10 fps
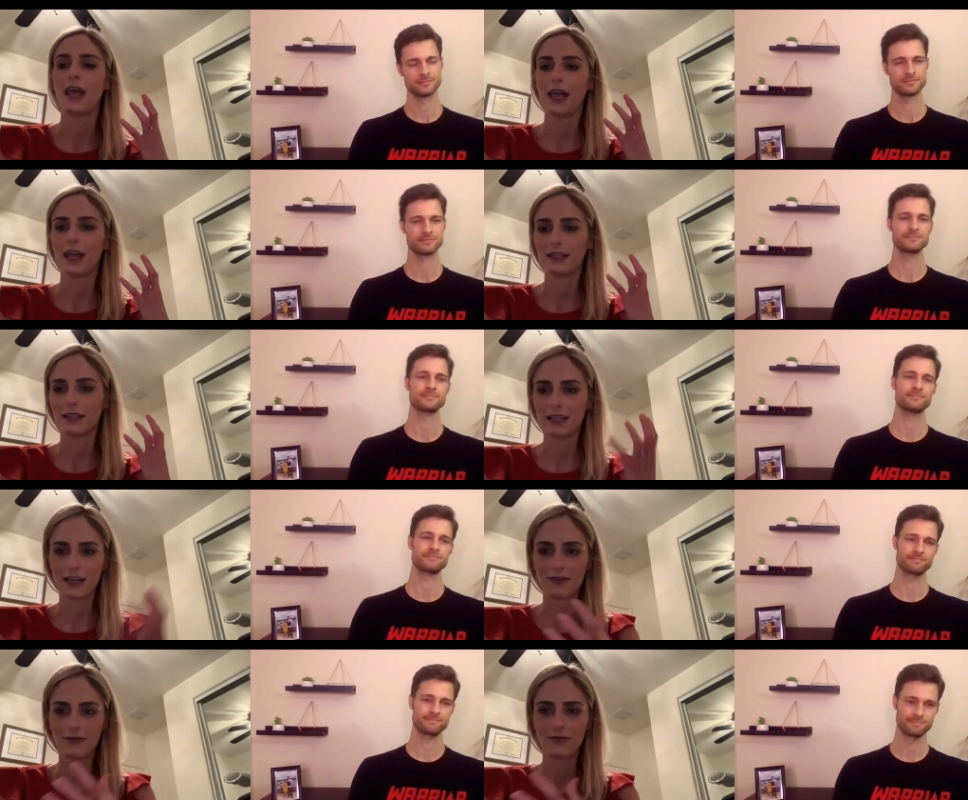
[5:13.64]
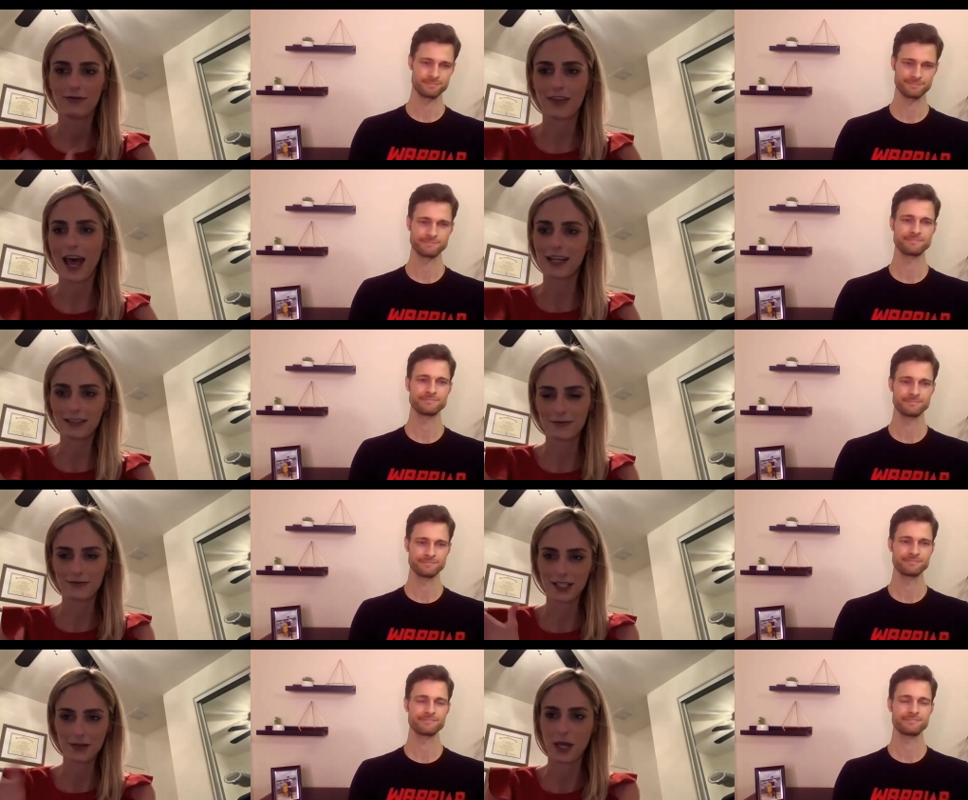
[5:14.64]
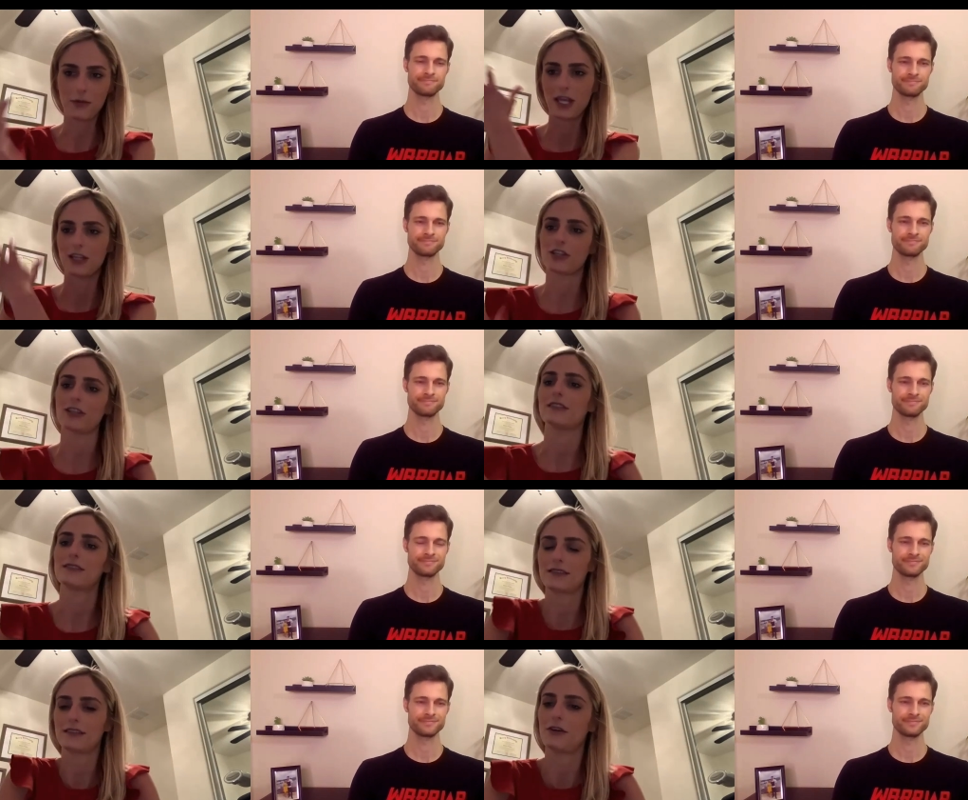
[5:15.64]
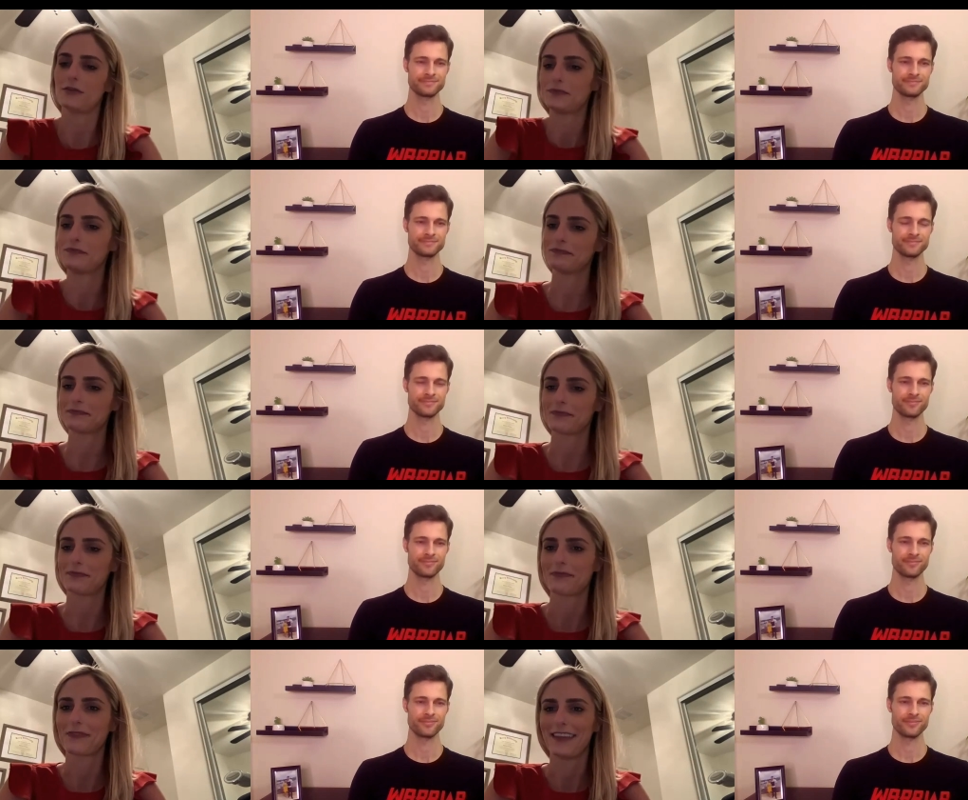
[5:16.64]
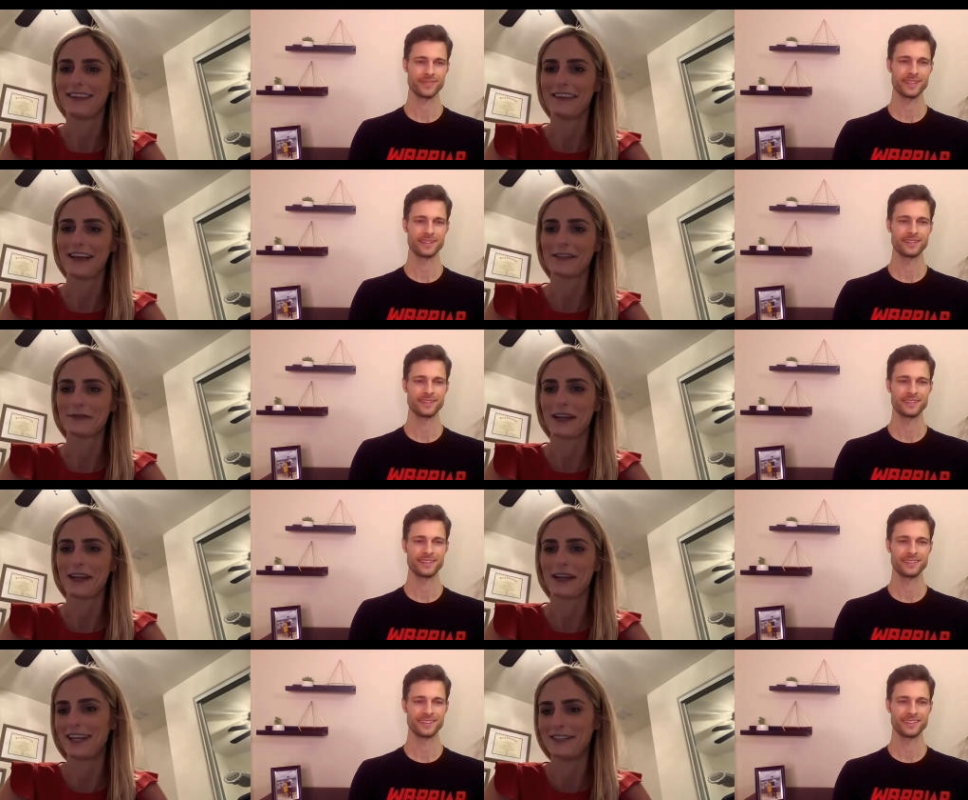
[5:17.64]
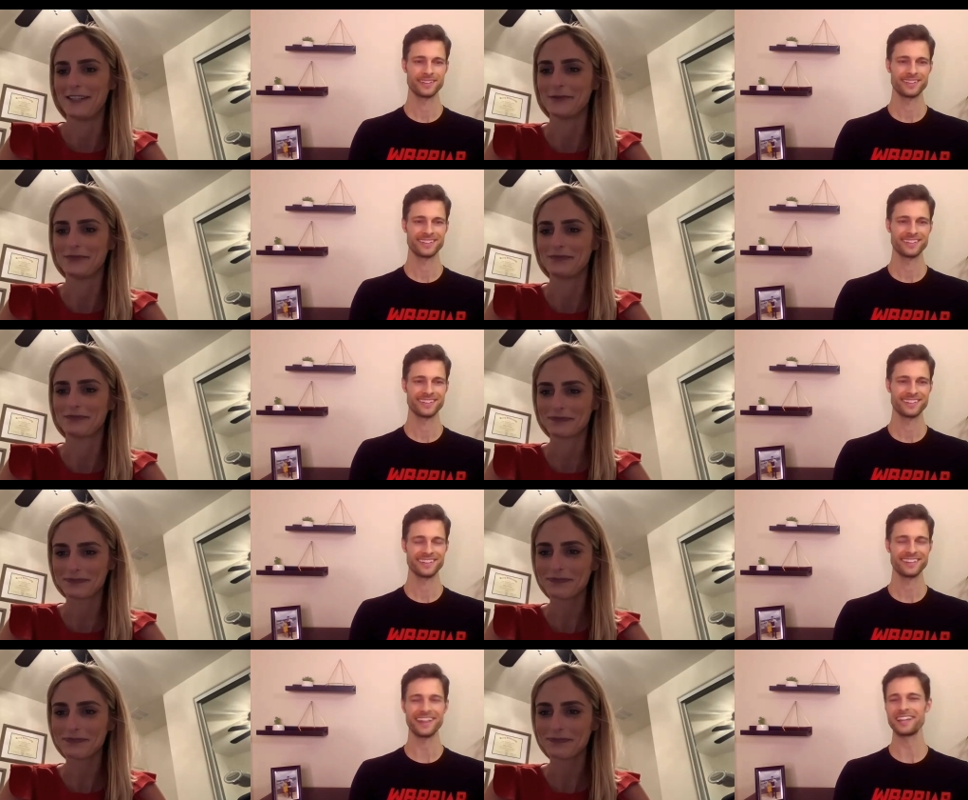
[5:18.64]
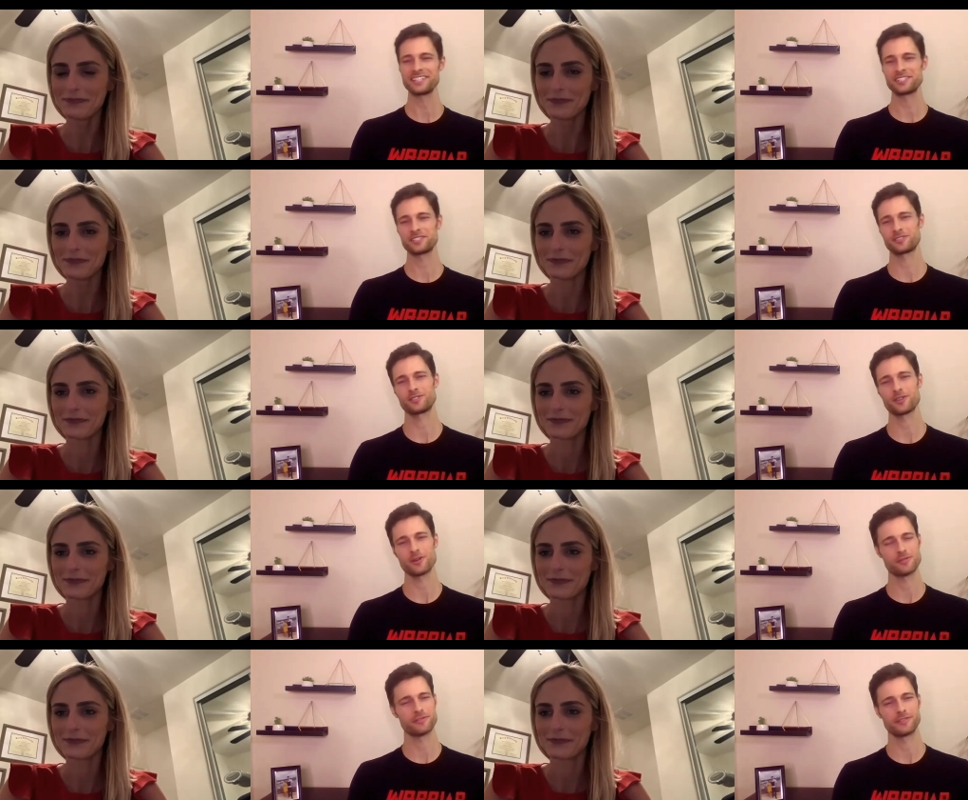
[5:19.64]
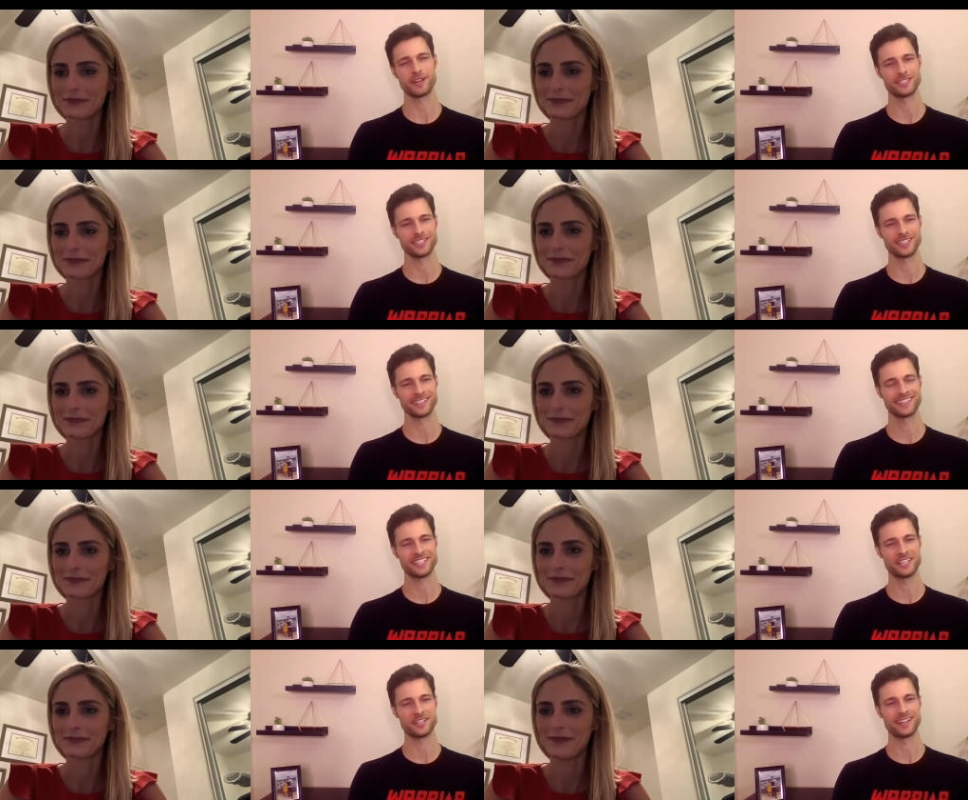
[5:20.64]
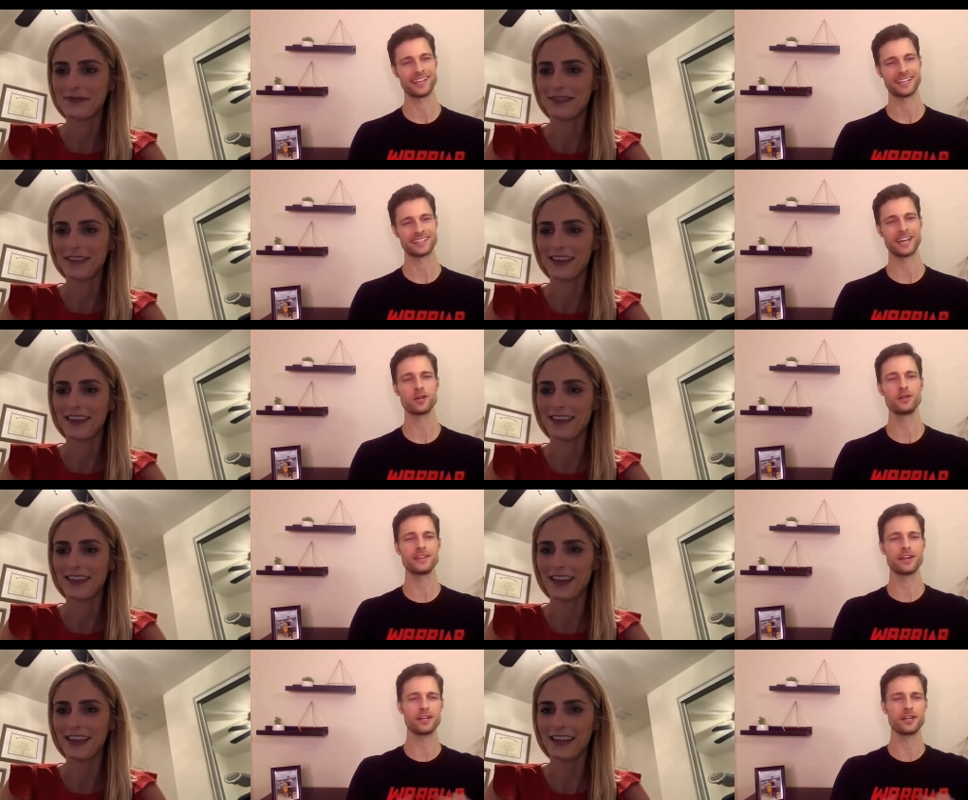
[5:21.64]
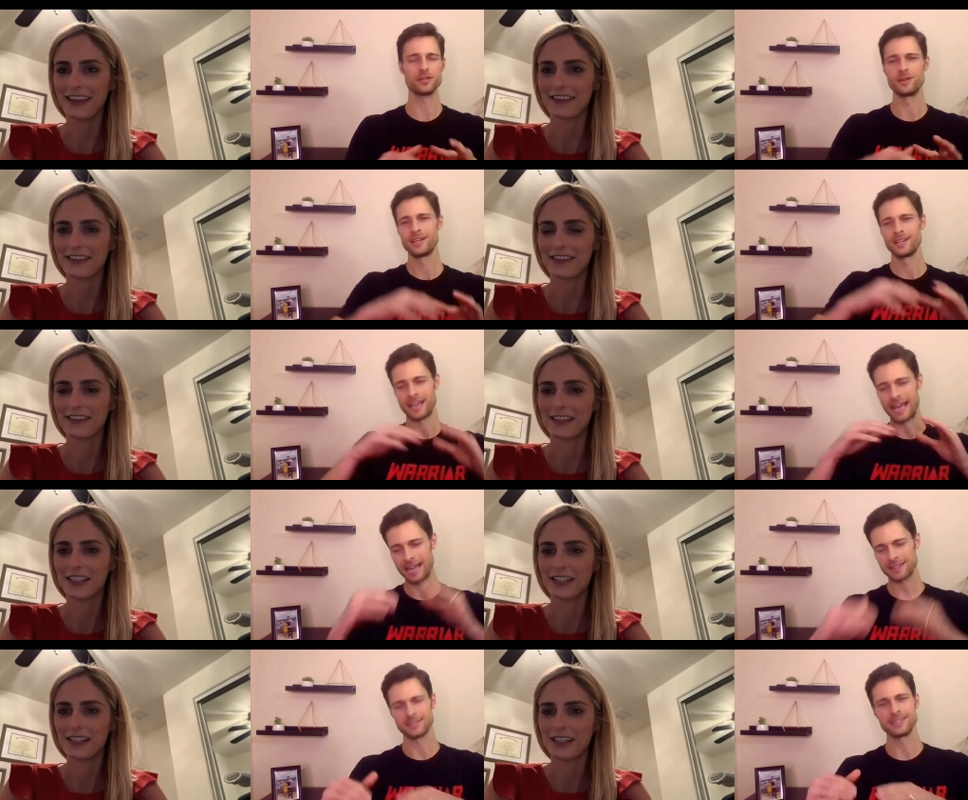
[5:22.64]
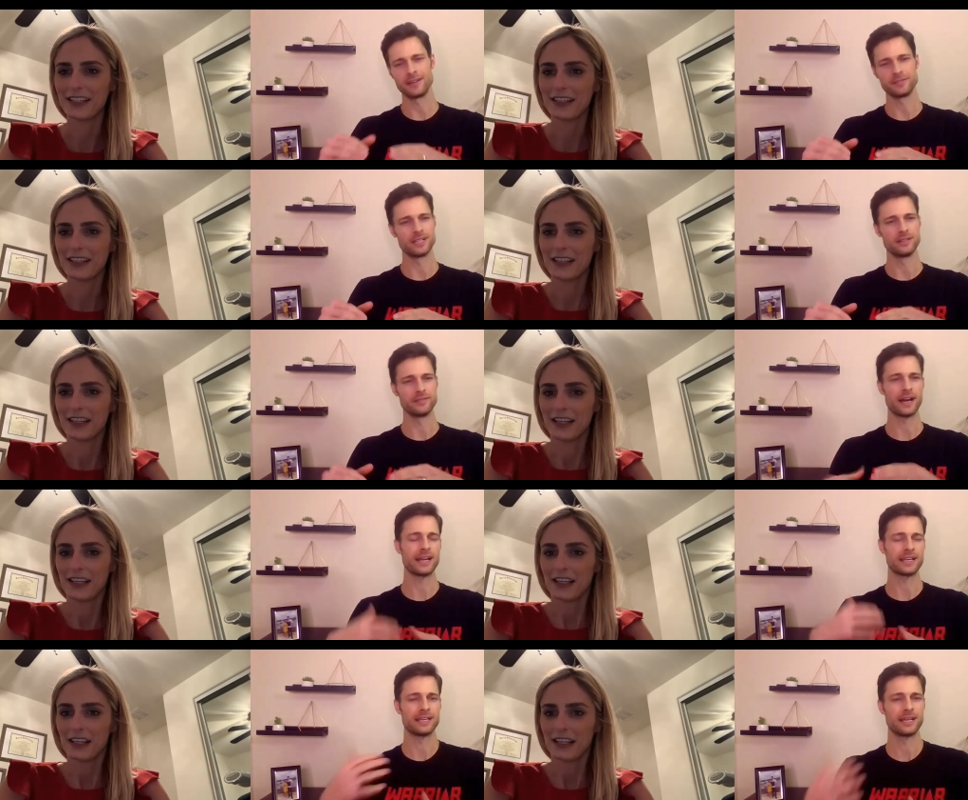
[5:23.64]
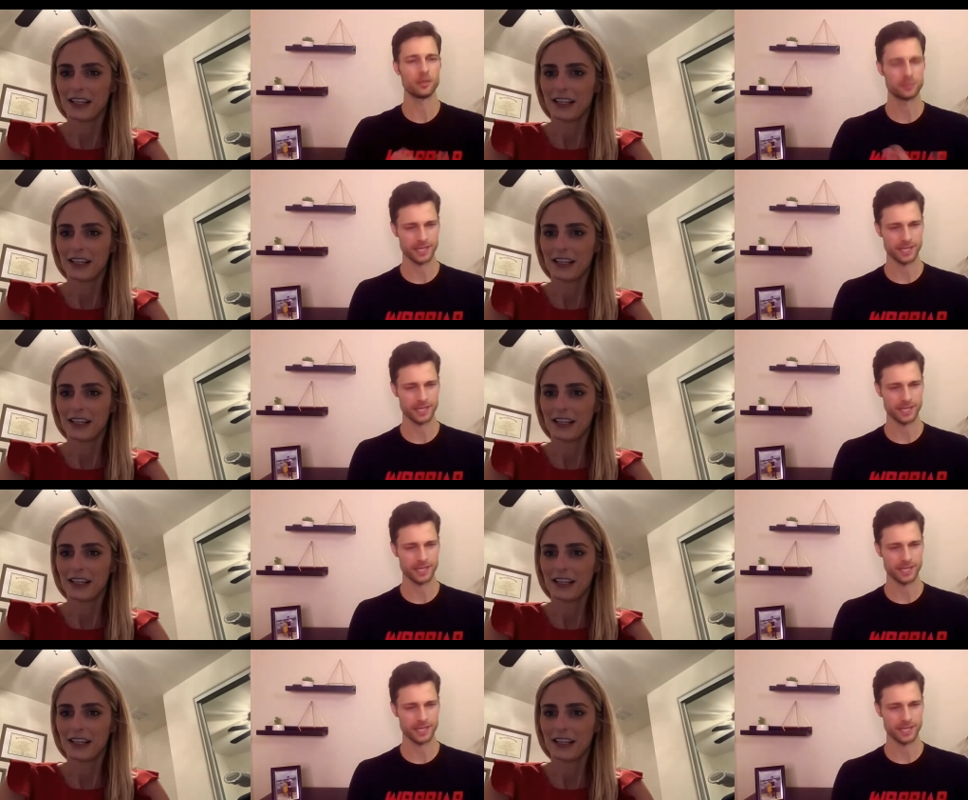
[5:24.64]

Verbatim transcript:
Speaker 1: and give that to my patients. So, that's what I try to do.
Speaker 2: That is just so refreshing to hear that. Like, not only are you, you at the level of I can help